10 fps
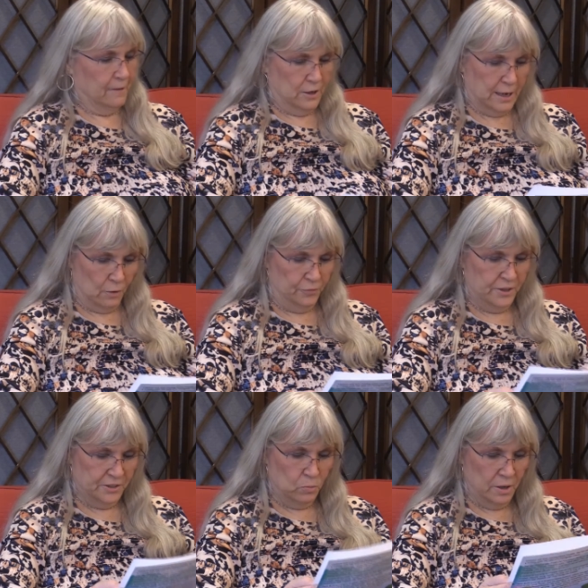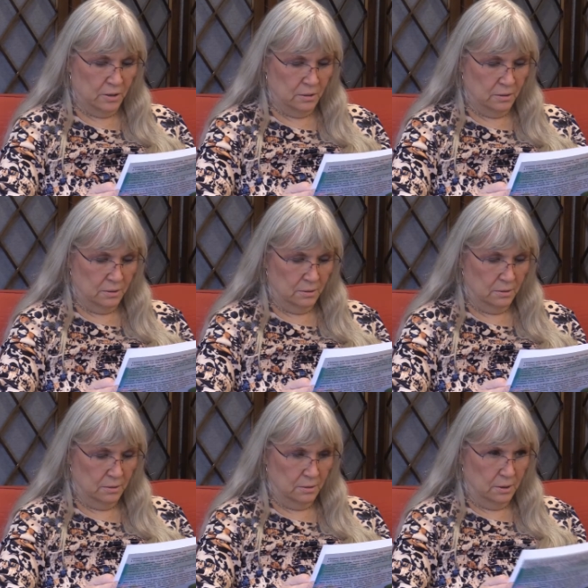Now this one,
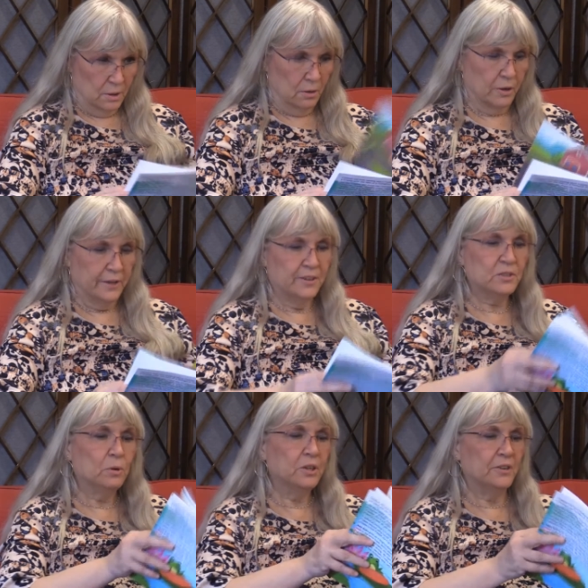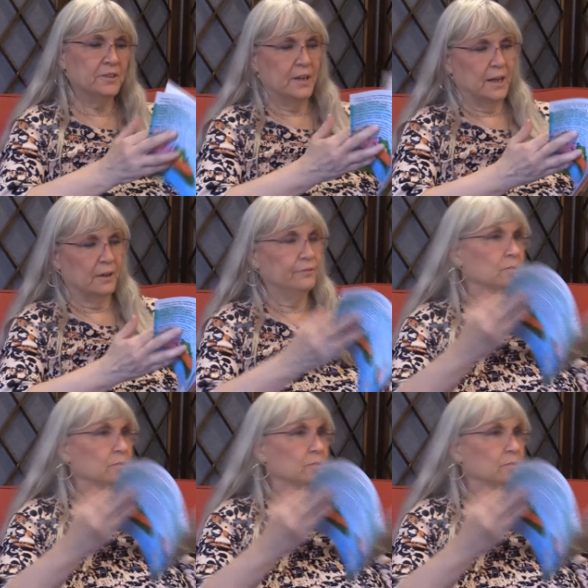okay, this one doesn't have